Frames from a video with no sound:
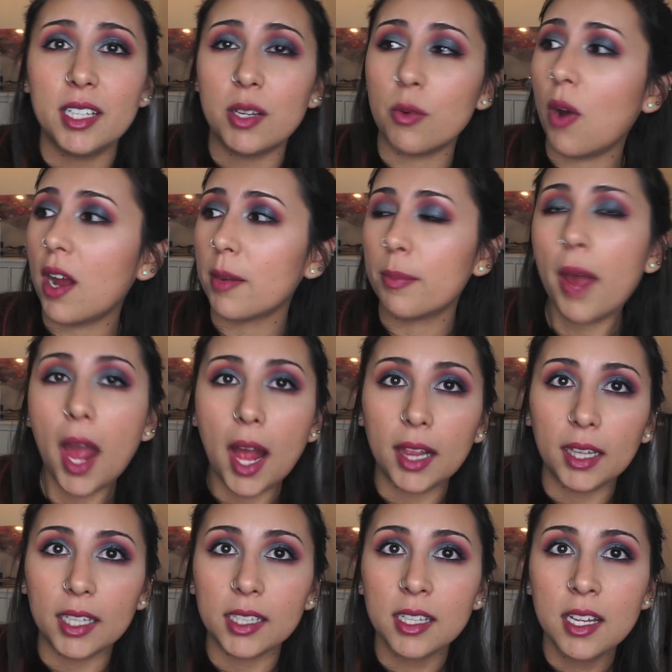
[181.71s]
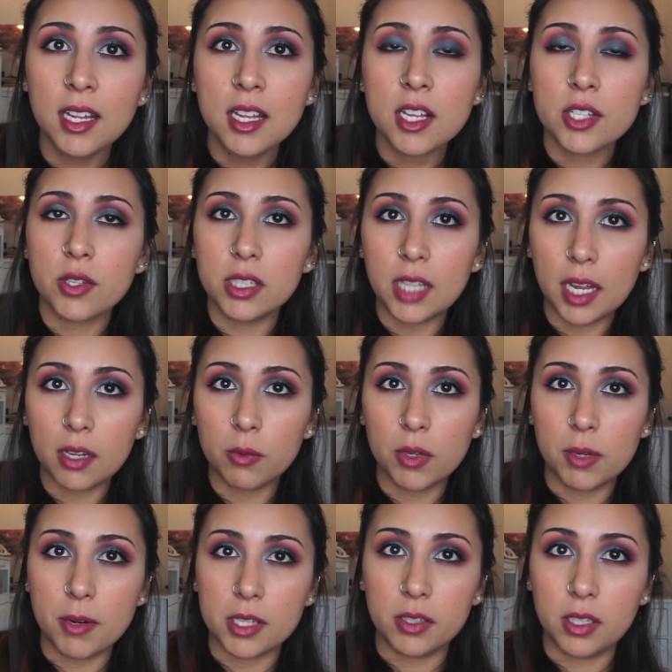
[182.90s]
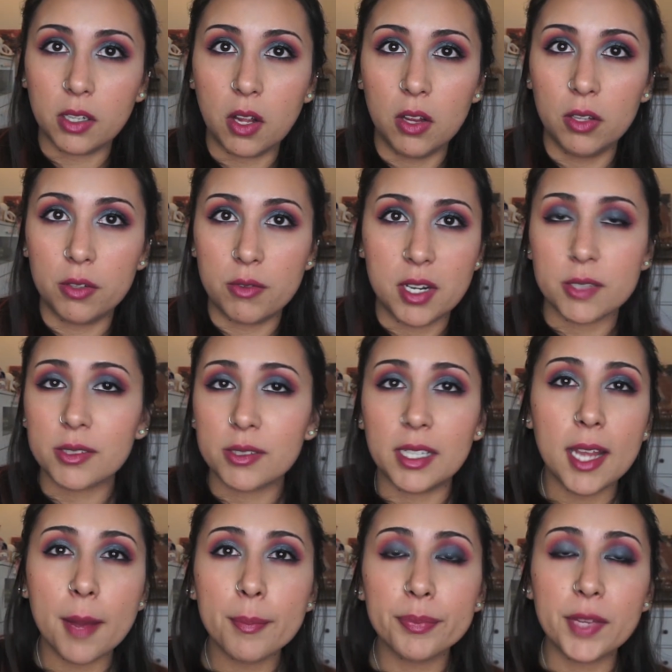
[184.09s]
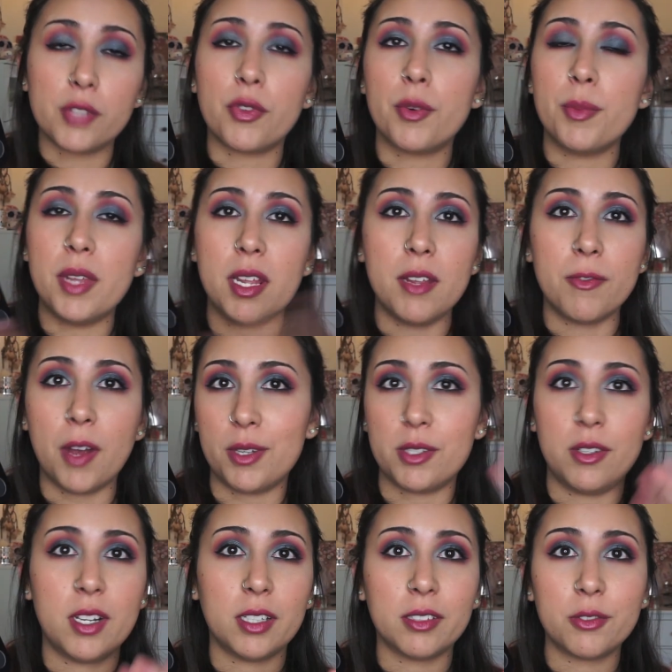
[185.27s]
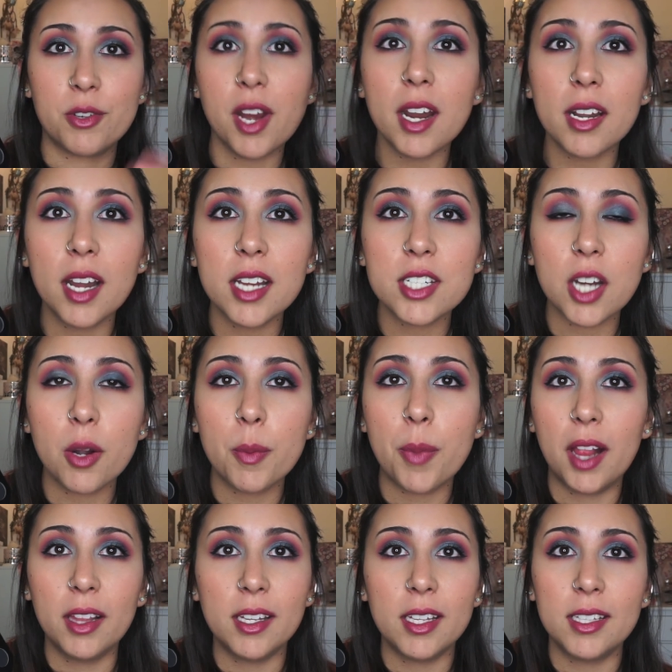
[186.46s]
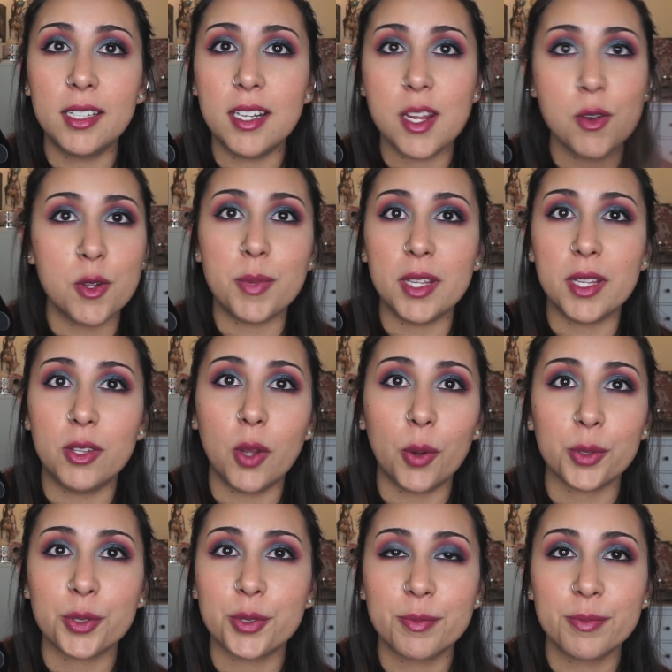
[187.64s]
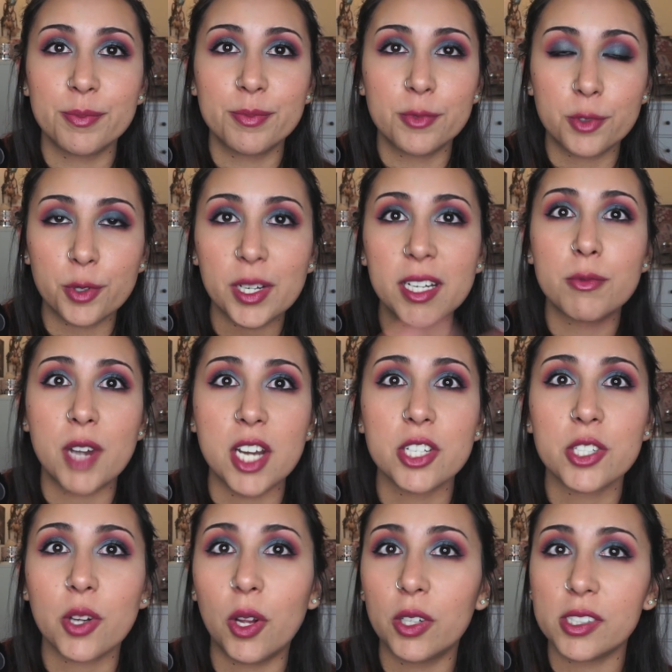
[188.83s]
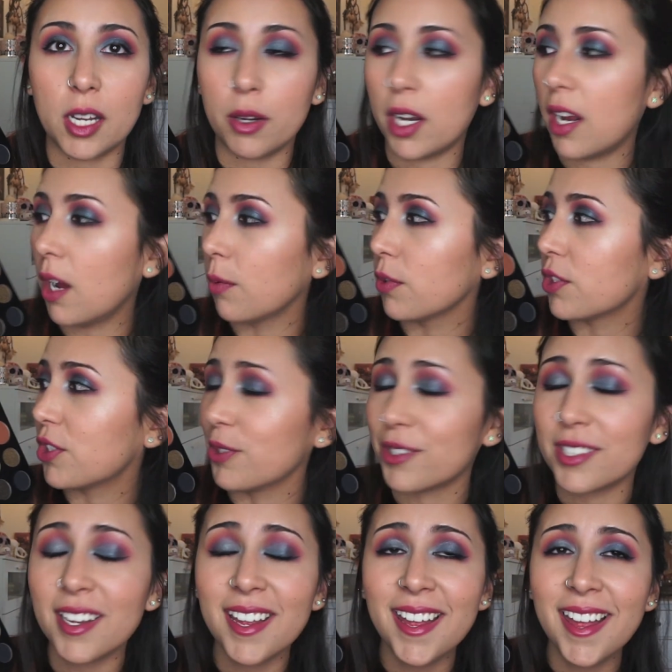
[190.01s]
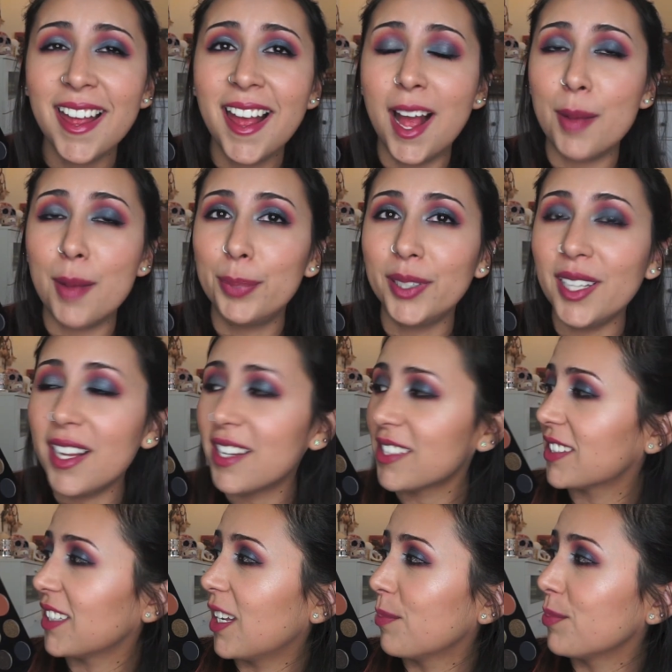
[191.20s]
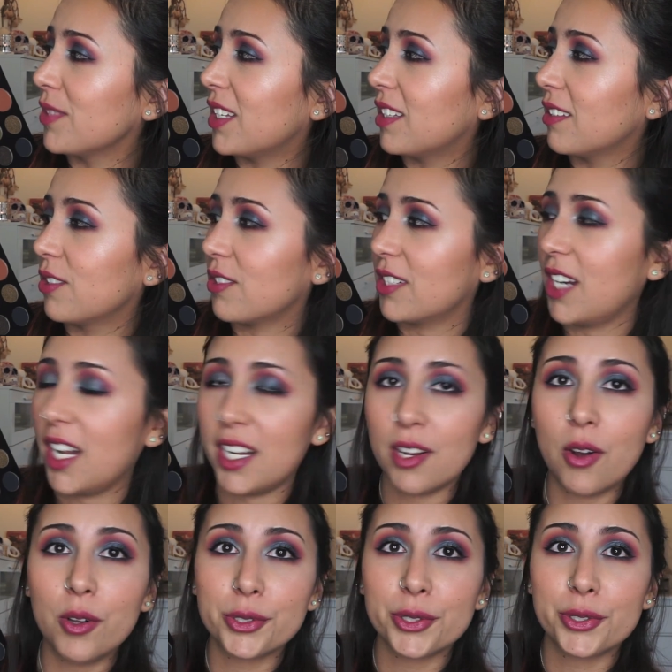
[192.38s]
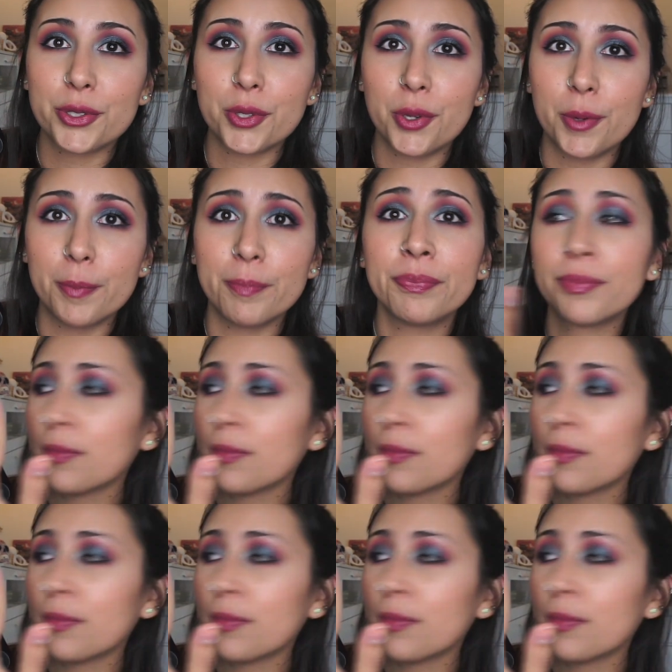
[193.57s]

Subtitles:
in one palette. So that whenever I saw the color range, I was like, yep, that's for me. If I was gonna create an eyeshadow palette, it would be those 3 range colors that I would choose. And plus, you're getting also some